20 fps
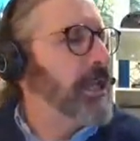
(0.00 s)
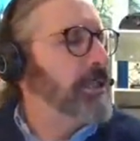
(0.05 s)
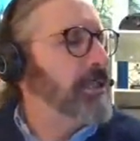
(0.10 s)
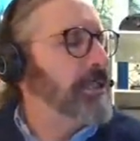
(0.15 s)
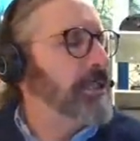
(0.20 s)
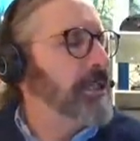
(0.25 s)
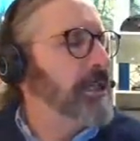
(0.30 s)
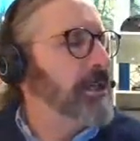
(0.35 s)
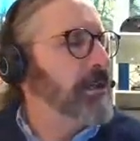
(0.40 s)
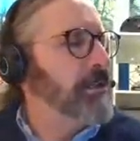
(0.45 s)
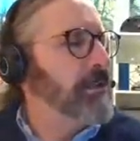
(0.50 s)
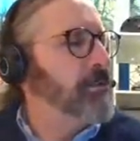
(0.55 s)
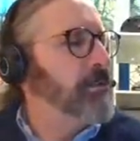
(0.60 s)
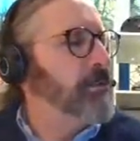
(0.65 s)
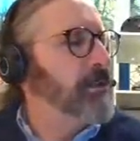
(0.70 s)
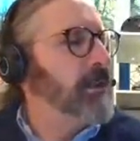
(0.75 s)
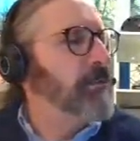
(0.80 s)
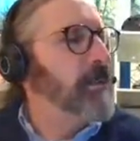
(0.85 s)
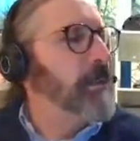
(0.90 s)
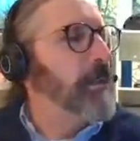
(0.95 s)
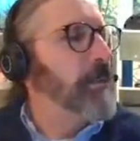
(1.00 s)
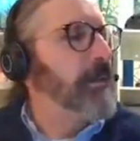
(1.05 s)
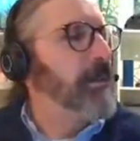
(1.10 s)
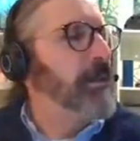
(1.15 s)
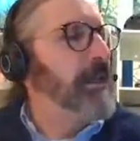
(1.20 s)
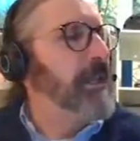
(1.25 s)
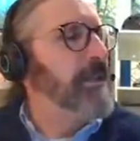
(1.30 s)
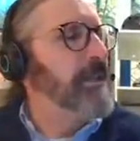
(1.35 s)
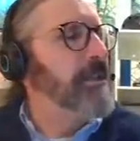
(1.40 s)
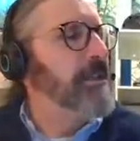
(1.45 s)
is here. Luna, remember
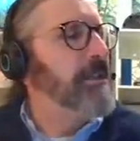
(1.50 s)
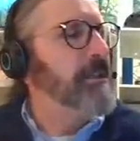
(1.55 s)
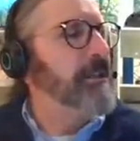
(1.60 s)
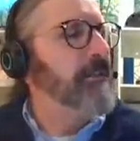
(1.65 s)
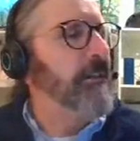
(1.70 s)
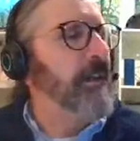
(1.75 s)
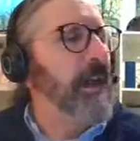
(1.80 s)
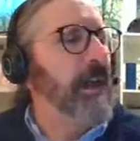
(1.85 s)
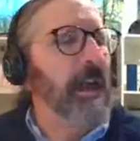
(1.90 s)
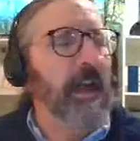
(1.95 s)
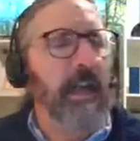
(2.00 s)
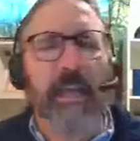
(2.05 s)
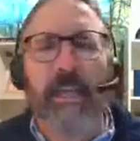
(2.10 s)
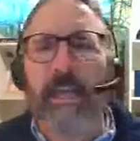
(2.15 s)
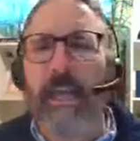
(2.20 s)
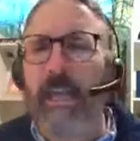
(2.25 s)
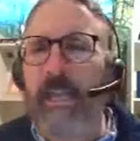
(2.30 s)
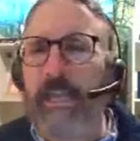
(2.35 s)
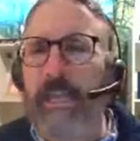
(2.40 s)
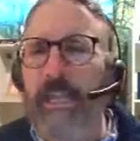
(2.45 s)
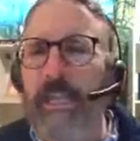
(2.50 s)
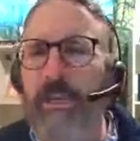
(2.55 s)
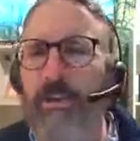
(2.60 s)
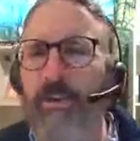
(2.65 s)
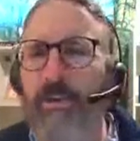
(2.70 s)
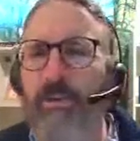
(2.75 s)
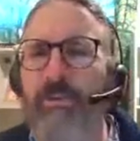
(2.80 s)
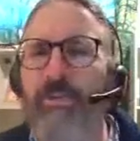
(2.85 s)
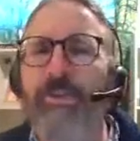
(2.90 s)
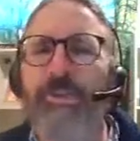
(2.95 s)
it's
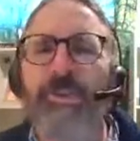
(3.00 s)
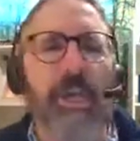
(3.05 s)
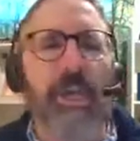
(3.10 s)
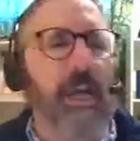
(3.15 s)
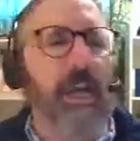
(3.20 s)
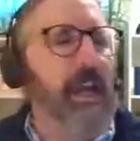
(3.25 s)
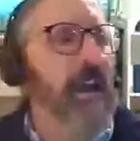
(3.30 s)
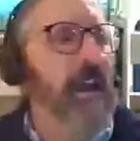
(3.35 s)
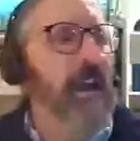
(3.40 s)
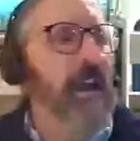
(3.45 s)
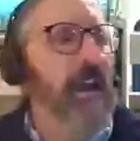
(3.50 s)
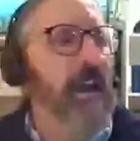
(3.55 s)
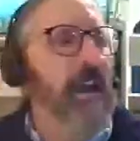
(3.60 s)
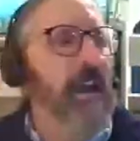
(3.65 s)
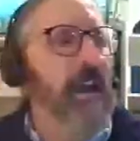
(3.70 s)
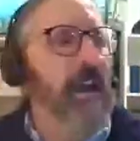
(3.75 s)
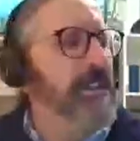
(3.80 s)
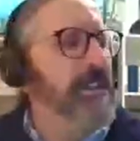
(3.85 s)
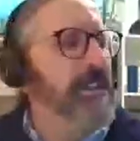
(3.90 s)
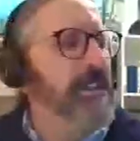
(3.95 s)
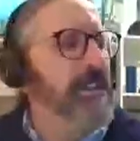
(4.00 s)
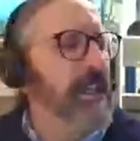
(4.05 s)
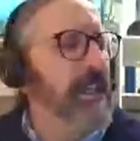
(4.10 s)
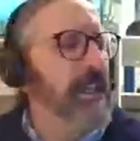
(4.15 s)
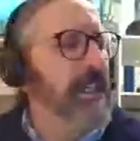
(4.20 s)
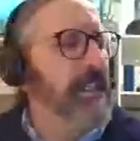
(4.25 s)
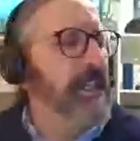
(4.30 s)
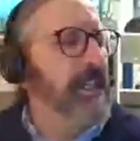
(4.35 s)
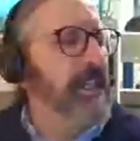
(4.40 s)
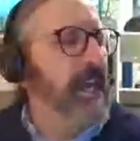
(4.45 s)
inertia. You guys can't
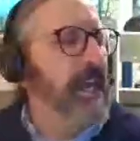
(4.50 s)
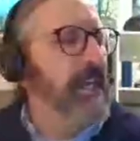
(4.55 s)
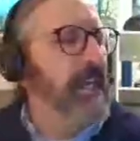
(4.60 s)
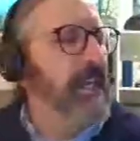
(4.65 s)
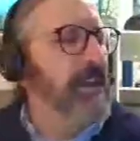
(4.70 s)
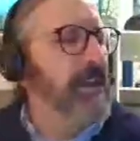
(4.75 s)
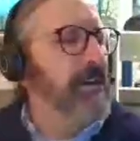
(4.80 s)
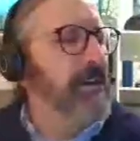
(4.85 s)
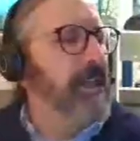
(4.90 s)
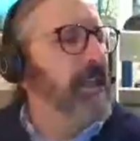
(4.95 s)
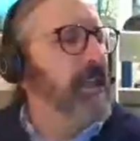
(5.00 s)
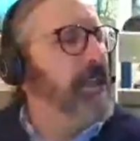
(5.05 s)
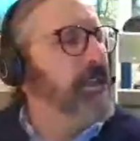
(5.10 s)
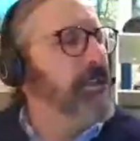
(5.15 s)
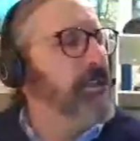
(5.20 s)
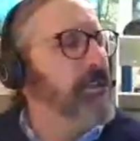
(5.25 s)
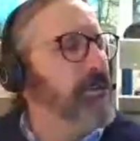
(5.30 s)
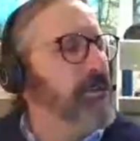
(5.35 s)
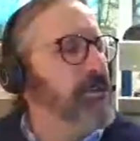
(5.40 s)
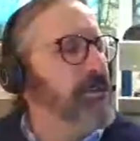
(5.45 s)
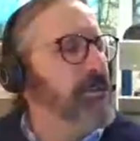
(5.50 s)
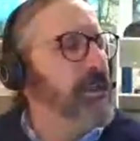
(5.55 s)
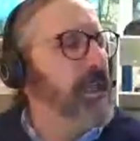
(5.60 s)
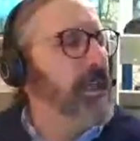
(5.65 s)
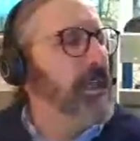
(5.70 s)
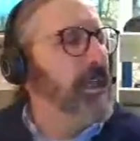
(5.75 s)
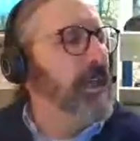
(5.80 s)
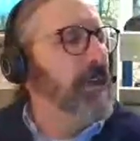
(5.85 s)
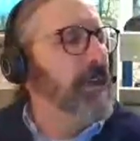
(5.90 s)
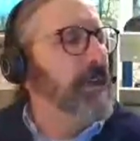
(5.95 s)
get that in there. Get
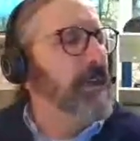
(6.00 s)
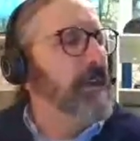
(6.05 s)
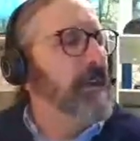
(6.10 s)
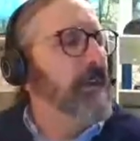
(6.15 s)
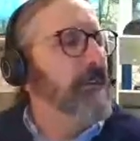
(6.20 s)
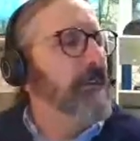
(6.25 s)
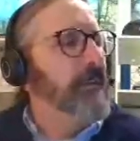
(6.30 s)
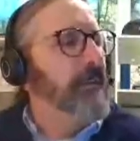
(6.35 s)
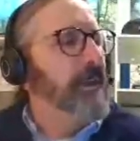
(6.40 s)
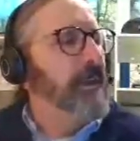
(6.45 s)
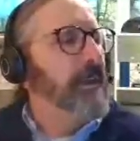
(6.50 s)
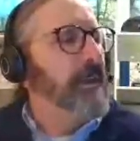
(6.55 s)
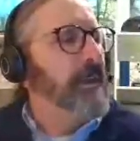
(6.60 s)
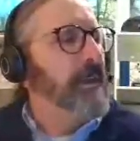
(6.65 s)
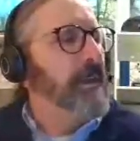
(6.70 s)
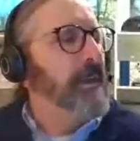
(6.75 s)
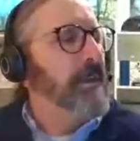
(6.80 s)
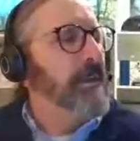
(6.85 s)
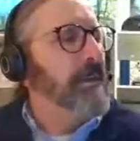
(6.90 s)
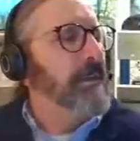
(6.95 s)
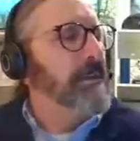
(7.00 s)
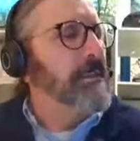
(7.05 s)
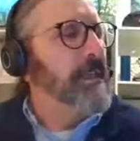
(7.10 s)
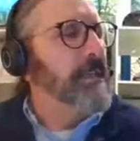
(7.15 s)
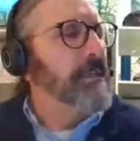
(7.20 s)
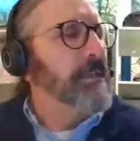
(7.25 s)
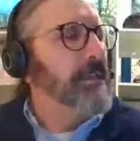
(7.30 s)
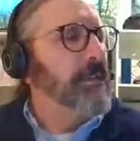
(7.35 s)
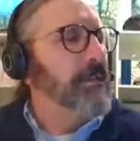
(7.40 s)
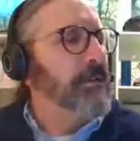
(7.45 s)
inertia. It
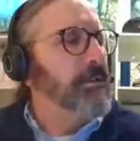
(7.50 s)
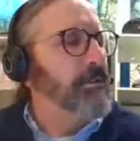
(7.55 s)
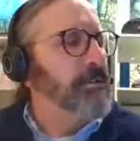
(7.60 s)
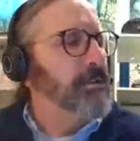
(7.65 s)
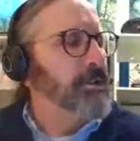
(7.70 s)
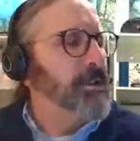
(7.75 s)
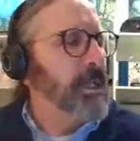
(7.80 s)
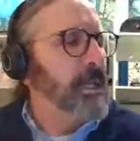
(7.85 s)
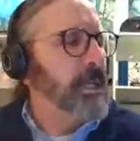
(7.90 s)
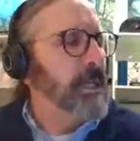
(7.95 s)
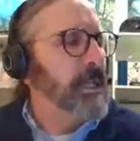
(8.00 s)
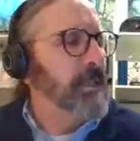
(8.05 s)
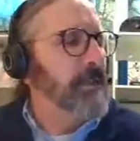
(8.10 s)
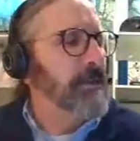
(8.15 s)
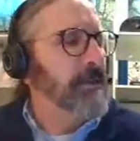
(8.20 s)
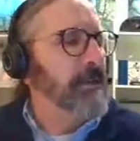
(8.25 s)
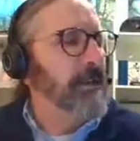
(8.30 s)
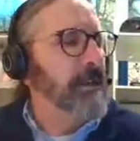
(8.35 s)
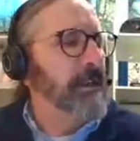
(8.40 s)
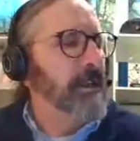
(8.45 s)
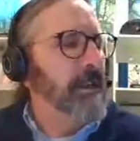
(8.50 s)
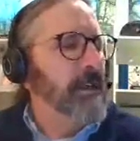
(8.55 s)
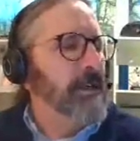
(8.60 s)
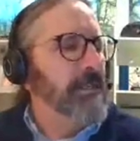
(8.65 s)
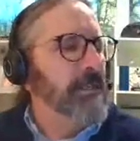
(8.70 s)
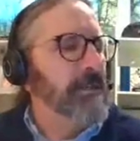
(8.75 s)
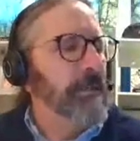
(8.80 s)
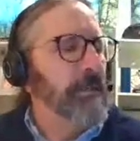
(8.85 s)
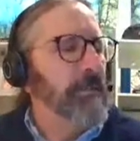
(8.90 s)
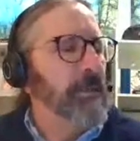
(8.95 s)
says inertia.
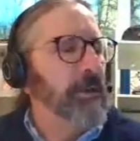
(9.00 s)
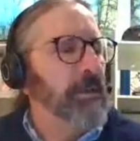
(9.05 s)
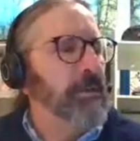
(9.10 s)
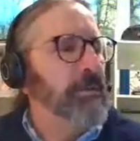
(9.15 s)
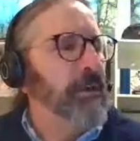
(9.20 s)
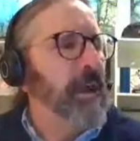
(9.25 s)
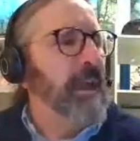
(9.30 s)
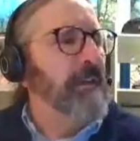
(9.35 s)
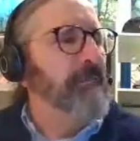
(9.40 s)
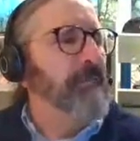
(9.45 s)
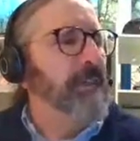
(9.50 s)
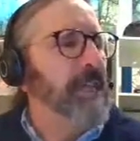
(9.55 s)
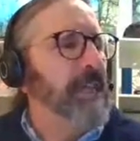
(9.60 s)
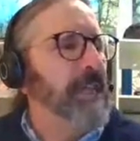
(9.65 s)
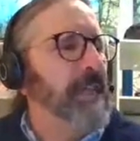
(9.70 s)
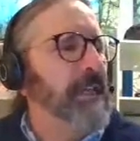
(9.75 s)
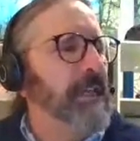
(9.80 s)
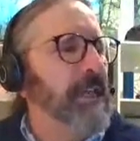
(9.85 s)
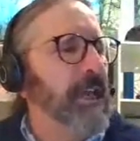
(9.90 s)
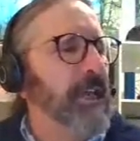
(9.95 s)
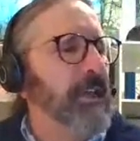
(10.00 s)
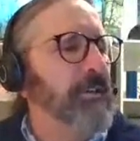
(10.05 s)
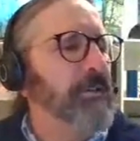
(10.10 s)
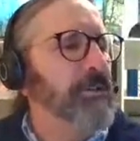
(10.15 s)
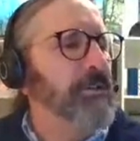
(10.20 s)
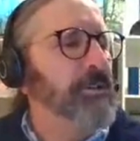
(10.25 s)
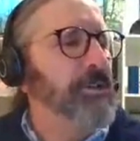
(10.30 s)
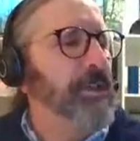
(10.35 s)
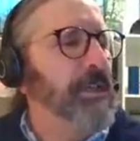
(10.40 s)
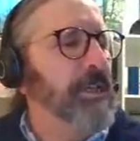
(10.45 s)
Somebody put gravity.
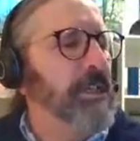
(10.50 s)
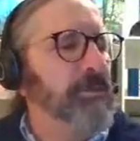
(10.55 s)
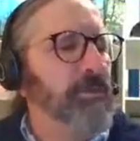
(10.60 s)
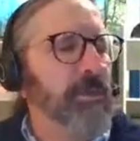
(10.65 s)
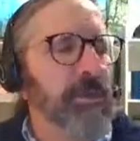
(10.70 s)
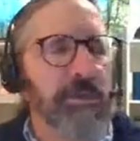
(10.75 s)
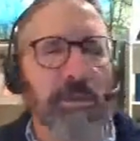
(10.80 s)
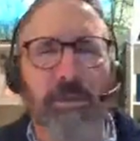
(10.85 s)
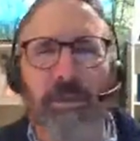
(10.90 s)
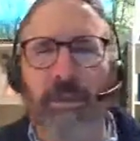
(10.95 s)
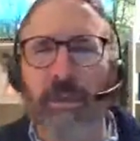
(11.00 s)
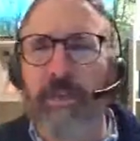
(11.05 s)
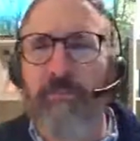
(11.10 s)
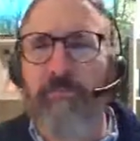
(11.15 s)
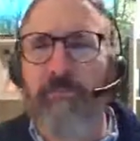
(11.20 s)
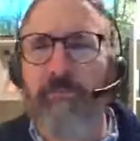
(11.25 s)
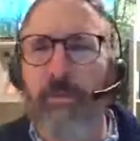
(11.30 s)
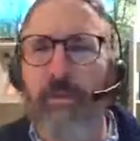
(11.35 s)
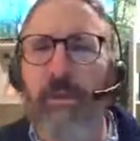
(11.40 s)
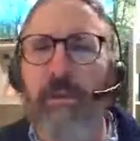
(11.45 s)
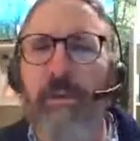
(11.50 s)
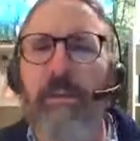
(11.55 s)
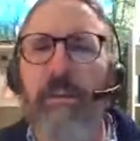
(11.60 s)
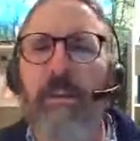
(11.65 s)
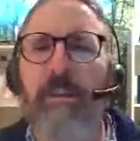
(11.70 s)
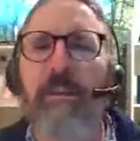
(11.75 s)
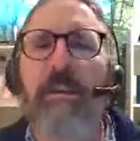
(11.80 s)
Inertia is what you're looking for.